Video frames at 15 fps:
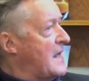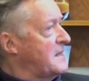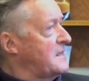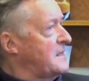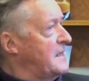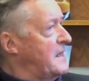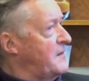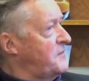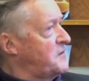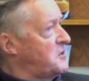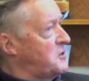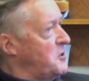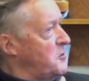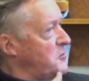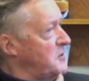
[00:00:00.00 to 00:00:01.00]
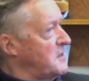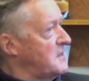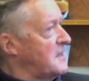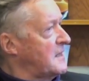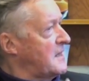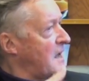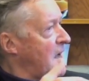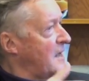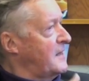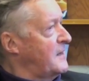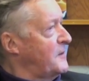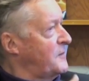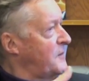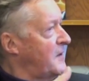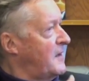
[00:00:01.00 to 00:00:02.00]
and to give students a
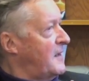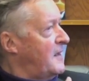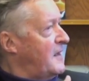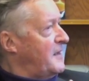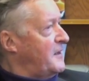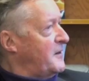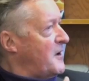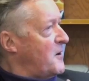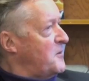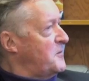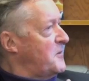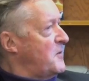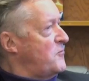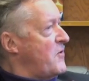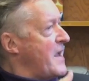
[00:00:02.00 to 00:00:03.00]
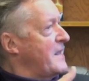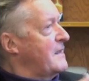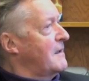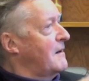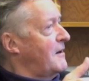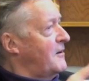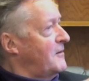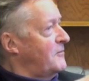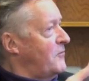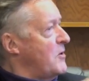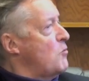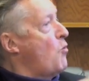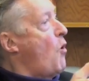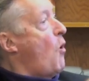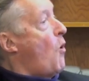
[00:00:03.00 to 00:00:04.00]
kind of, you know, regular
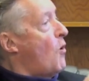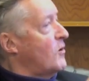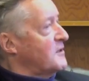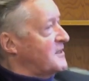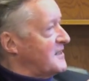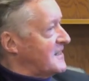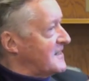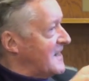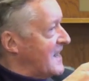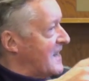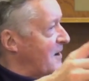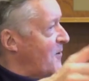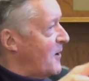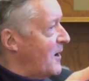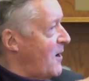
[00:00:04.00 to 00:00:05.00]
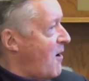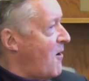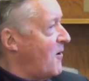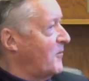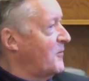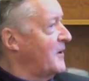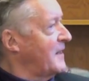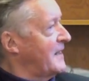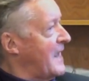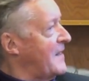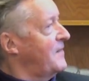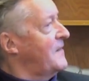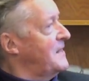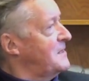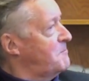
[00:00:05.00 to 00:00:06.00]
rewards as they go along. They're
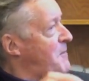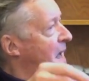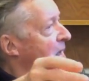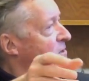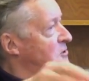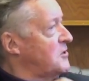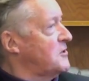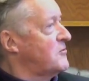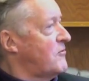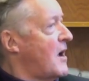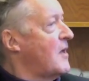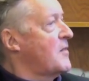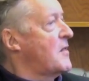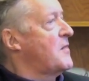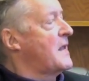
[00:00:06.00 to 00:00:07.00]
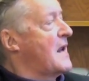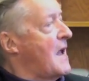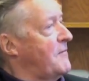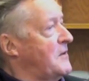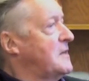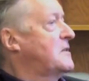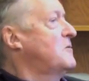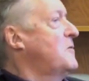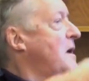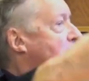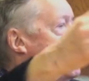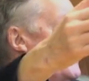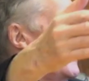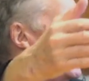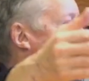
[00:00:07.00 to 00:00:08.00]
getting these badges rather than having to
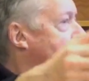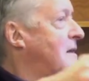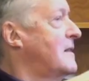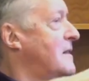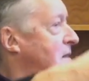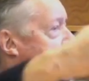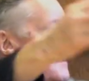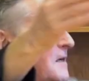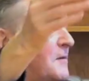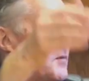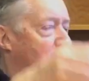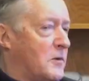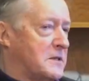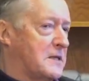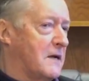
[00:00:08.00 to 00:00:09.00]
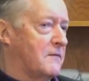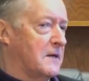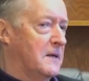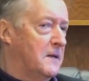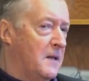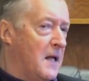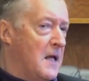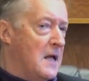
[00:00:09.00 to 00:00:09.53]
wait for the end of the term or whatever.